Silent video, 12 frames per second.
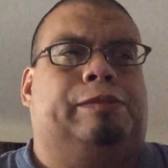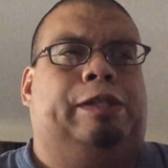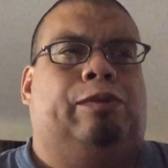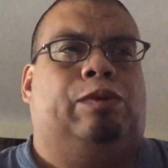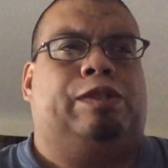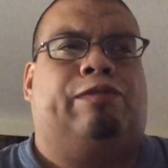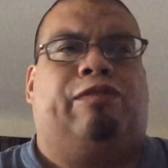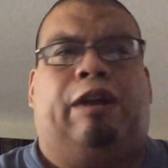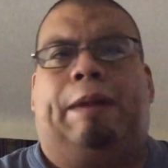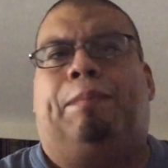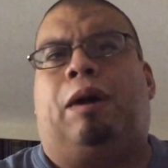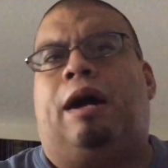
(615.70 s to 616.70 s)
it was a
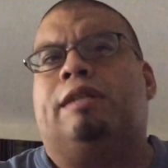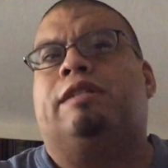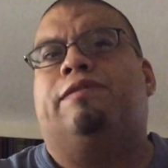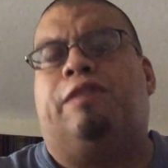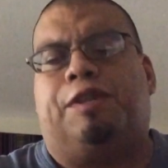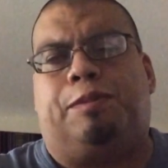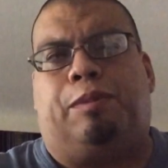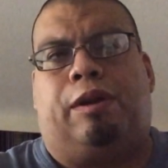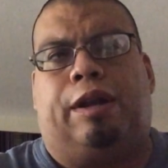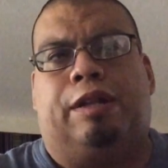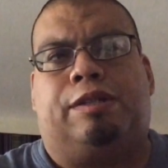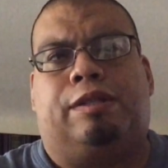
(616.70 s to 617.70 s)
very positive
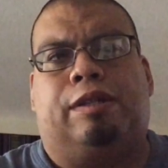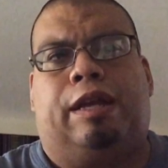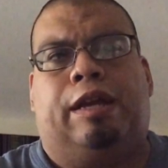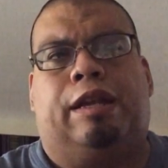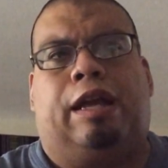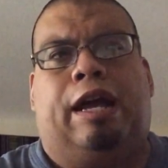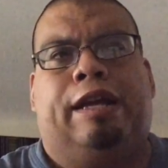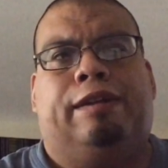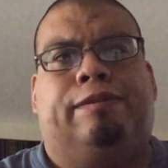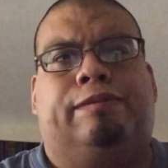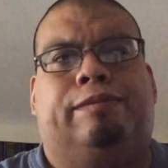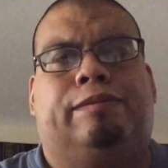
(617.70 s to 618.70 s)
experience, and
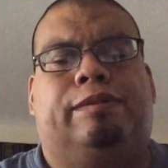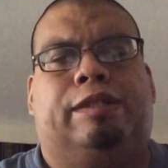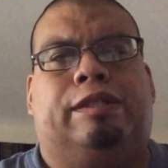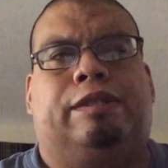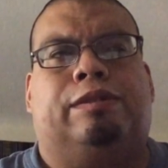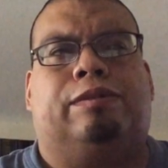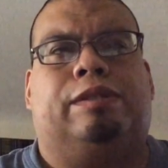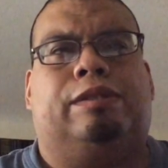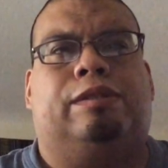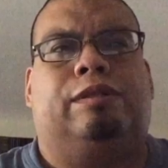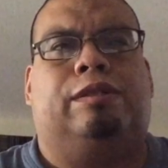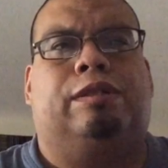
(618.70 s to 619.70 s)

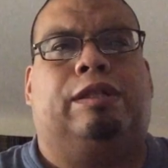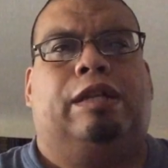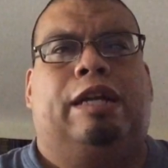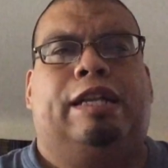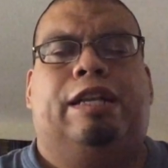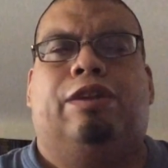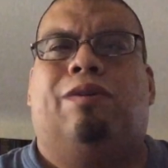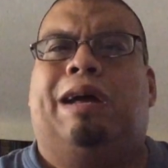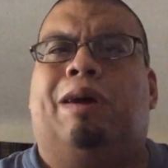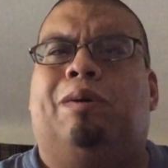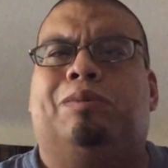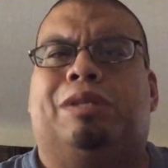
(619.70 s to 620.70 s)
I didn't know
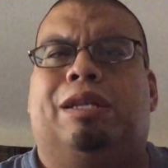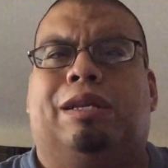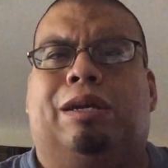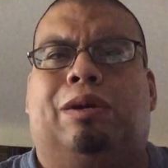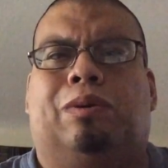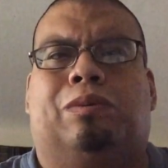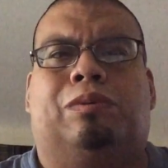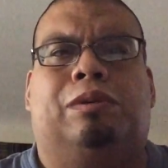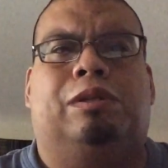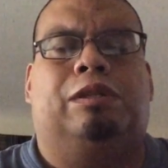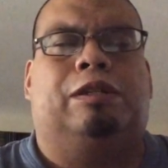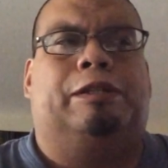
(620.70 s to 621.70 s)
how it was going to go,
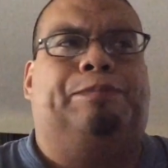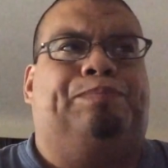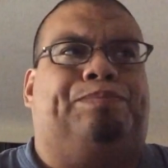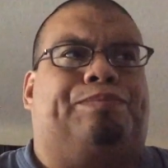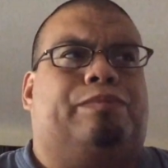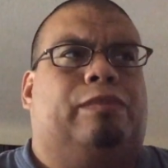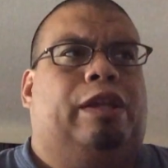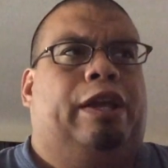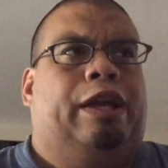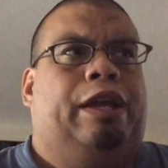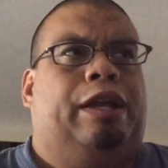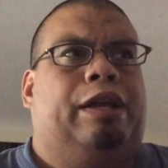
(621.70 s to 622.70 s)
and